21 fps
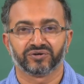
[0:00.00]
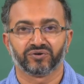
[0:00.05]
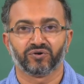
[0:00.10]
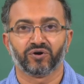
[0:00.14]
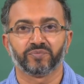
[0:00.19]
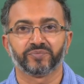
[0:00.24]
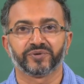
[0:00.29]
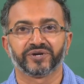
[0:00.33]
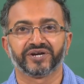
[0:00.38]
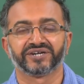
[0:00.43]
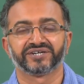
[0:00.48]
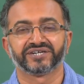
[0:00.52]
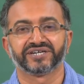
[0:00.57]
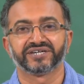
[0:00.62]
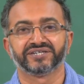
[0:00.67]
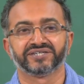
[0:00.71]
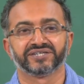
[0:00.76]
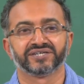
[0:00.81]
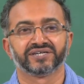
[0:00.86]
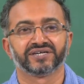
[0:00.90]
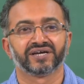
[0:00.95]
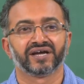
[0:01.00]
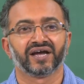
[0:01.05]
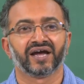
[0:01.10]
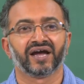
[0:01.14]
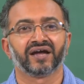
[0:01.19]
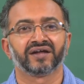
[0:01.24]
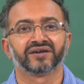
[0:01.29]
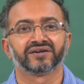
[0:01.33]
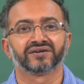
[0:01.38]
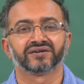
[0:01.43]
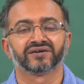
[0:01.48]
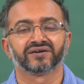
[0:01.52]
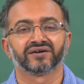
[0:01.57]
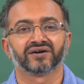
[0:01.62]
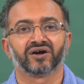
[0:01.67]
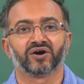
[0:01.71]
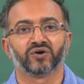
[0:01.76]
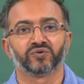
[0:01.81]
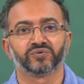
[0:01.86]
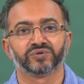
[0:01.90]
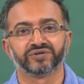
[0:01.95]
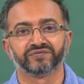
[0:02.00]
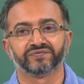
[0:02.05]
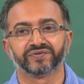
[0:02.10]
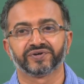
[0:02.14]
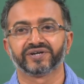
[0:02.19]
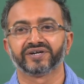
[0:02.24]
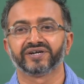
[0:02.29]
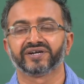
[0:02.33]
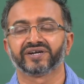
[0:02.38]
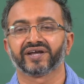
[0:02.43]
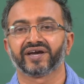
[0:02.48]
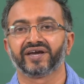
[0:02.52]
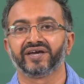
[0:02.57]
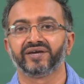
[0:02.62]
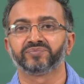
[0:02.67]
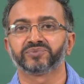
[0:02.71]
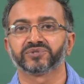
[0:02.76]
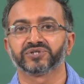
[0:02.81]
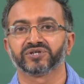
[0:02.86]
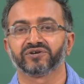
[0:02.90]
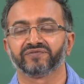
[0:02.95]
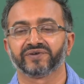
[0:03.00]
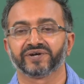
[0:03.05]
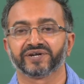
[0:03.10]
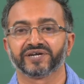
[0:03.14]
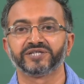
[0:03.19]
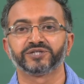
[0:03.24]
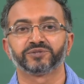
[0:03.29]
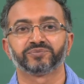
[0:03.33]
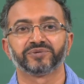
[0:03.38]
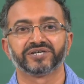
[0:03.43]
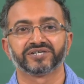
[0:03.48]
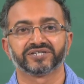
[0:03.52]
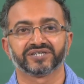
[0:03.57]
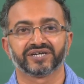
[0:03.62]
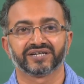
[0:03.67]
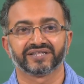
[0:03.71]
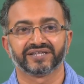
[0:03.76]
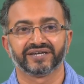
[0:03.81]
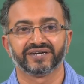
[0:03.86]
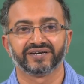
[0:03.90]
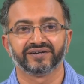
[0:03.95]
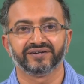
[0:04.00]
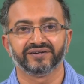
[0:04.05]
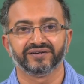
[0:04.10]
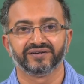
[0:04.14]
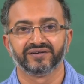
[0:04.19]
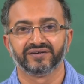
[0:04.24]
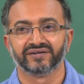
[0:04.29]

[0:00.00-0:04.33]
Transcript: operated, and how different types of arrangements are there